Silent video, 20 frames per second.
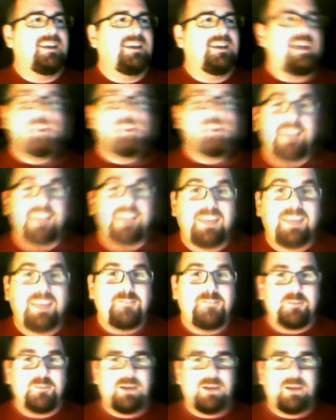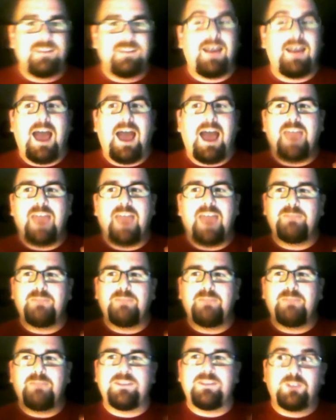In the last few months, I have been
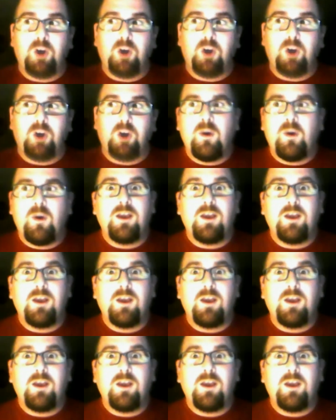so.